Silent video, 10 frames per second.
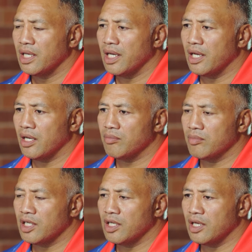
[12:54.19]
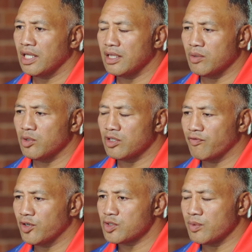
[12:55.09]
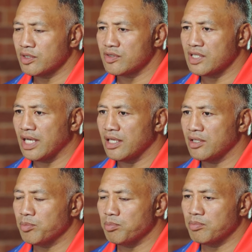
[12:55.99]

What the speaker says: yeah. You know, and they were the first one to say,